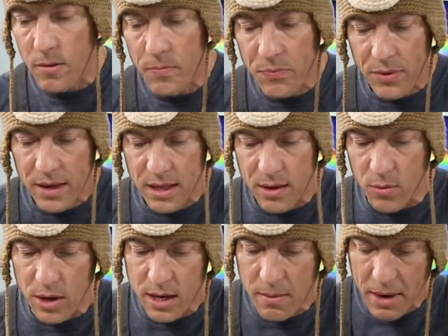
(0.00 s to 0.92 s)
And then
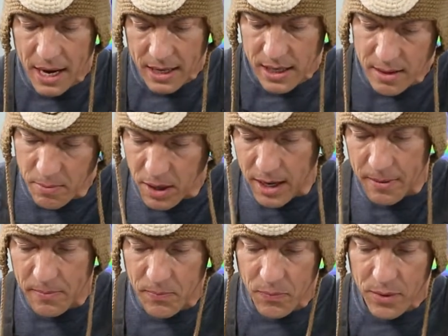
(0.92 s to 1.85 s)
we'll come back to the
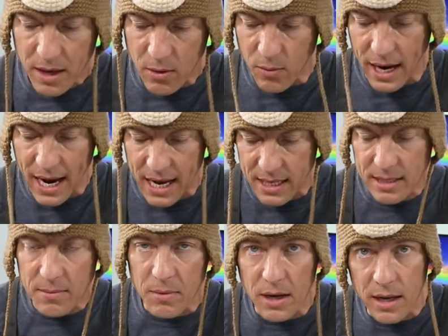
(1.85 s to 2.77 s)
bottom and we'll add
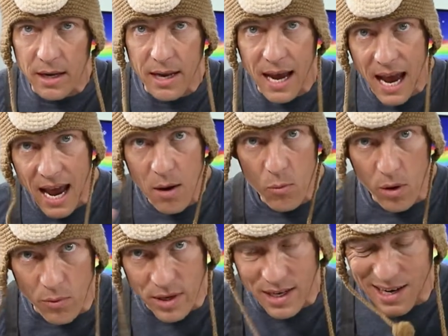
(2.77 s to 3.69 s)
some on
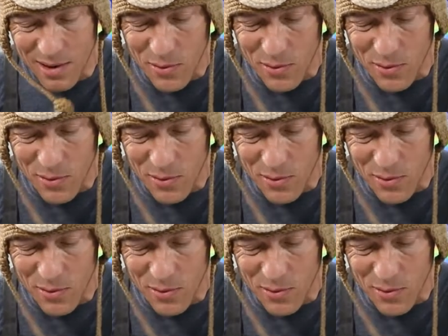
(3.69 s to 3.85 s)
when we're done.